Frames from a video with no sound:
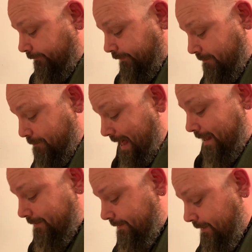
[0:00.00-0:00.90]
for the
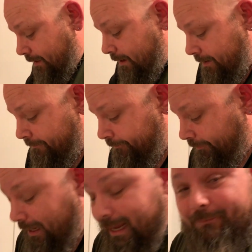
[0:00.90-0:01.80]
best,
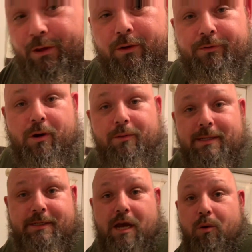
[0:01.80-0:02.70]
if you could throw
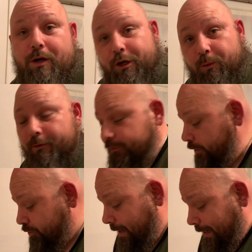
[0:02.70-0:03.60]
this dough in your
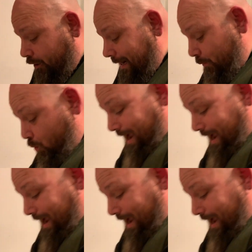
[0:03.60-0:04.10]
refrigerator and